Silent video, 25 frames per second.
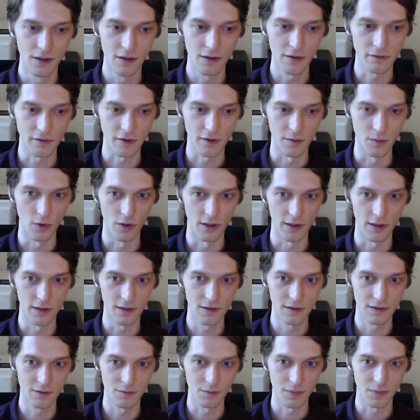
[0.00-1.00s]

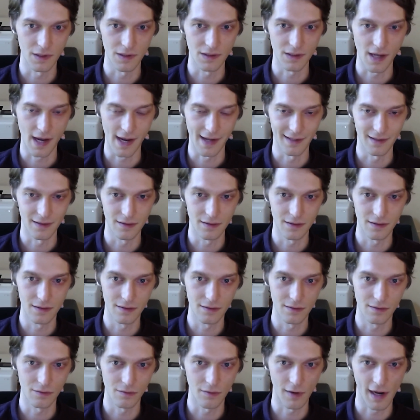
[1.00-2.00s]
frameworks besides
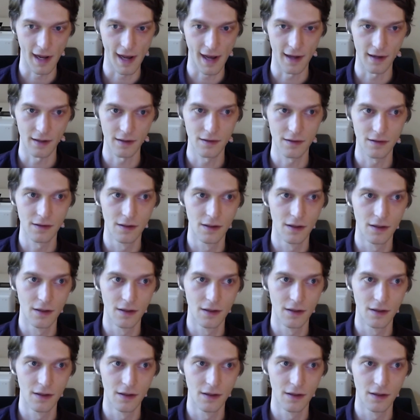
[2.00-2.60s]
React.